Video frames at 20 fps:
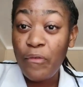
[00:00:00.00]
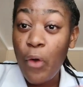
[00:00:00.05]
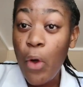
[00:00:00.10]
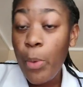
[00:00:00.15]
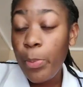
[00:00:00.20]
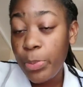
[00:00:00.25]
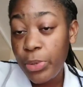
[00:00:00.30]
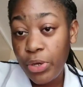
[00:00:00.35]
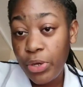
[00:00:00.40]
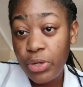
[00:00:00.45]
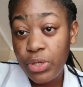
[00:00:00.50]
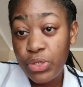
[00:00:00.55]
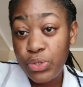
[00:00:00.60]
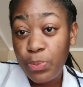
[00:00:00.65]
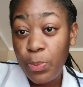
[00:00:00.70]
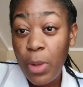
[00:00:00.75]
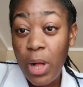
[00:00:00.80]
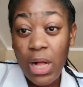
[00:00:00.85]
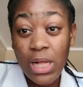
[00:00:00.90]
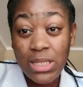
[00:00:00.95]
come here,
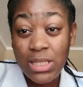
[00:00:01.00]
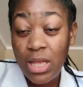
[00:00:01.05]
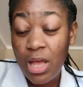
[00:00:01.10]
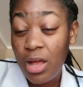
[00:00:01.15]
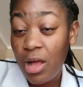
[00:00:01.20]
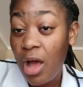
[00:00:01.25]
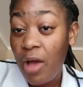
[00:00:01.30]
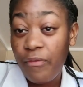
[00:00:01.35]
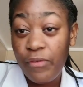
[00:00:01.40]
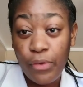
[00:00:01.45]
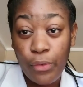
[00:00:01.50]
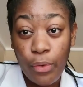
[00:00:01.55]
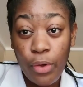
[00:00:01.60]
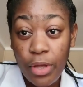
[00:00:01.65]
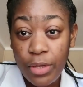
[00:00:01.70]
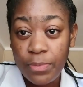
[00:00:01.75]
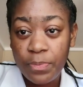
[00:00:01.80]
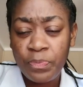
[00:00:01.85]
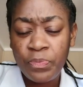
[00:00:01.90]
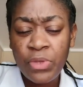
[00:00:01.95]
small talk have to
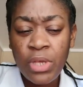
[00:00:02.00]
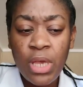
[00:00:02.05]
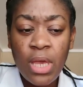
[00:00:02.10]
run.